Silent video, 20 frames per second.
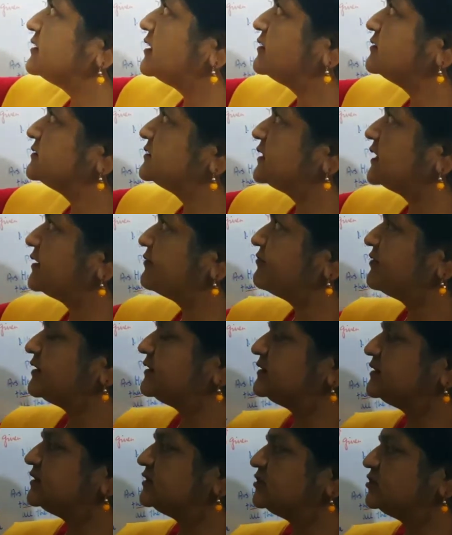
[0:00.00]
is
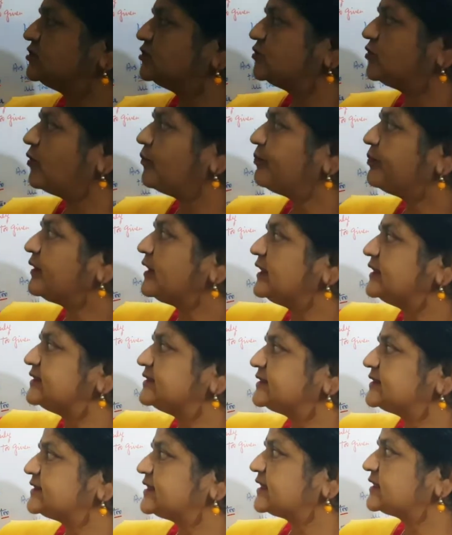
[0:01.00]
divided into
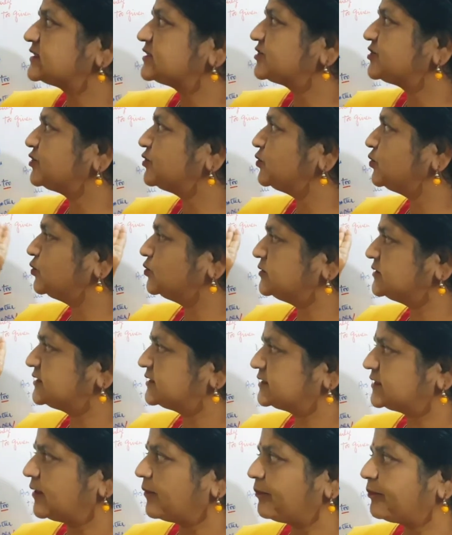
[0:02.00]
6
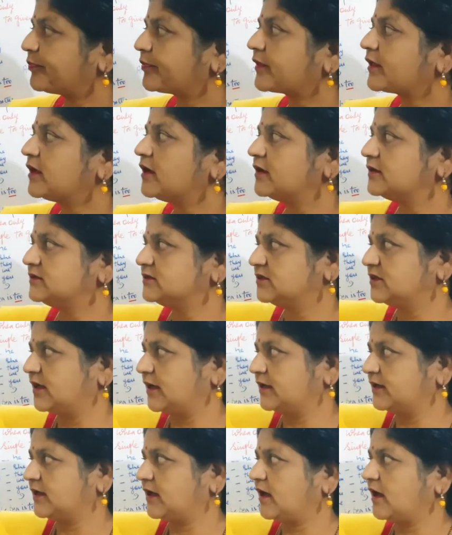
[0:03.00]
rules, and
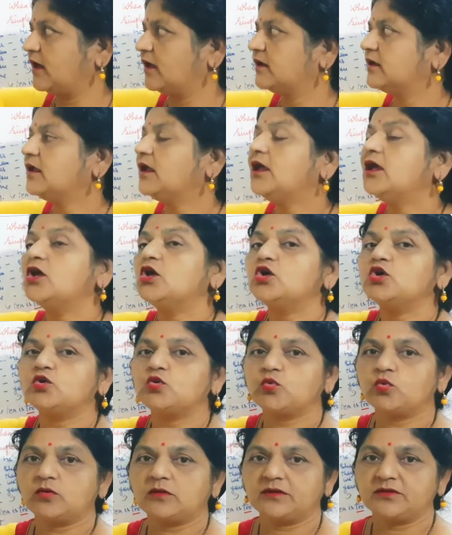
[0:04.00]
they are
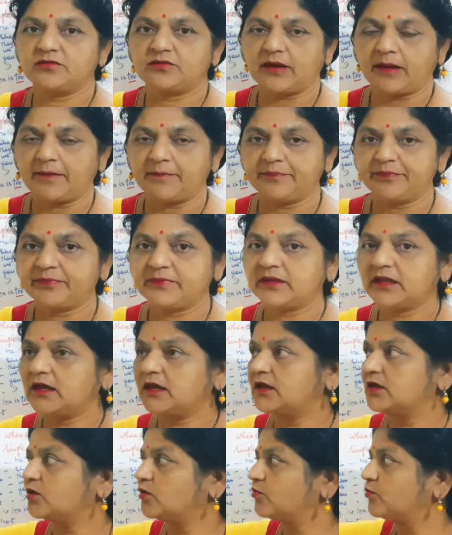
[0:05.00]
number 1,
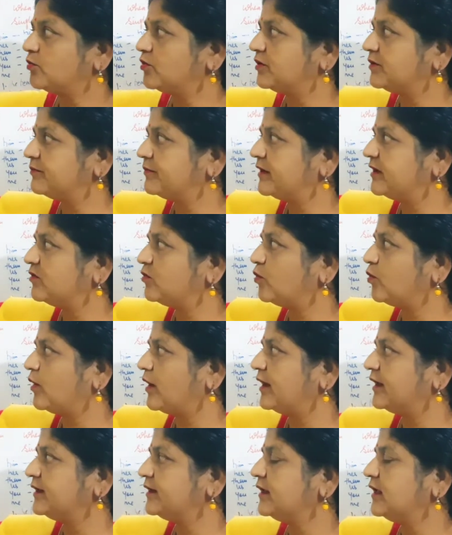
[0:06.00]
rule number
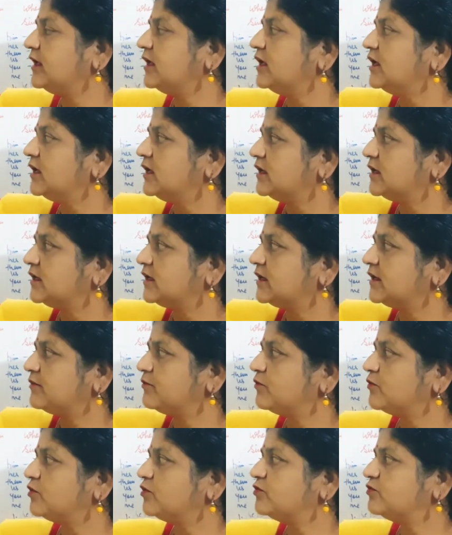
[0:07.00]
1,
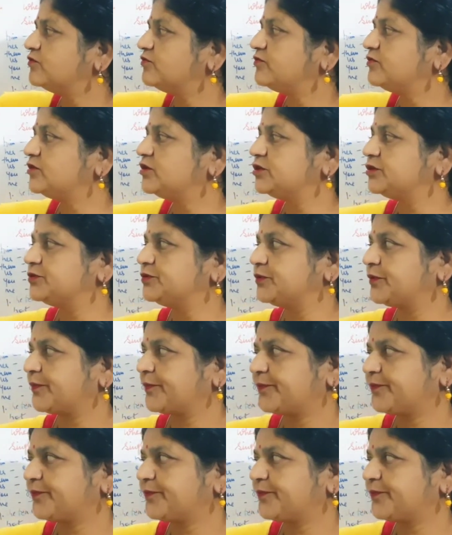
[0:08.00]
remove 2,